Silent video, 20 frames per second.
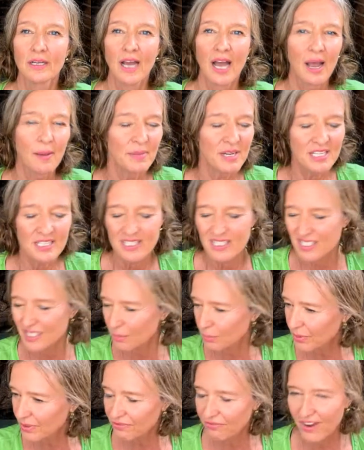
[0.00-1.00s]
I'm going to
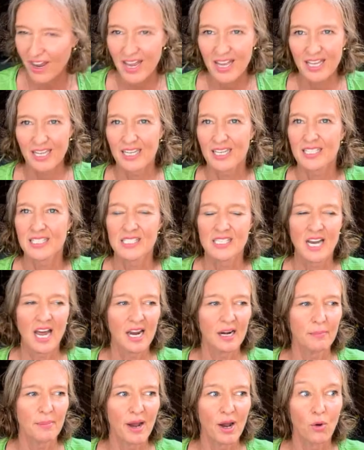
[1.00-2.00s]
simplify it. It's not
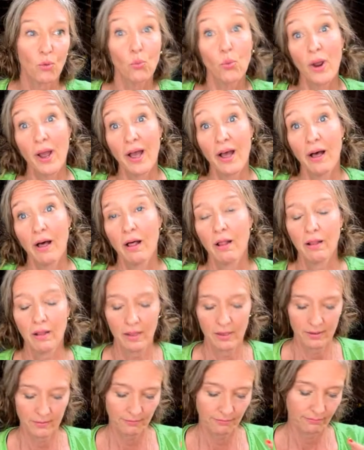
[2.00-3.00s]
about, well,
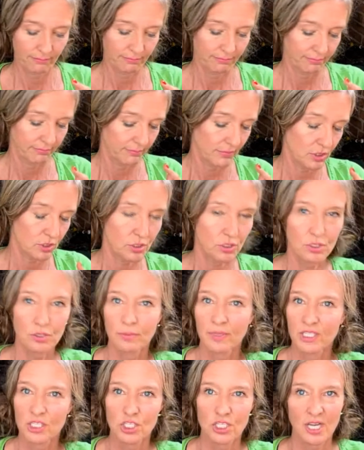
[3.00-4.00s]
there's too
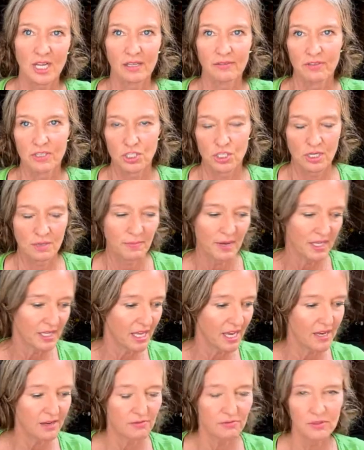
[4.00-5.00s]
much television in my
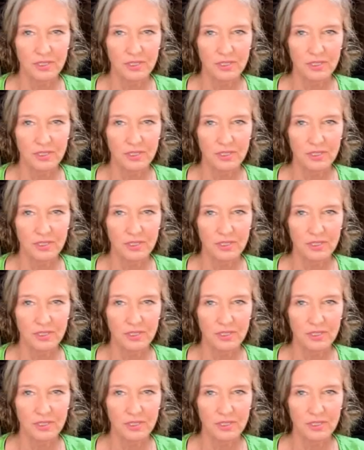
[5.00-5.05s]
life.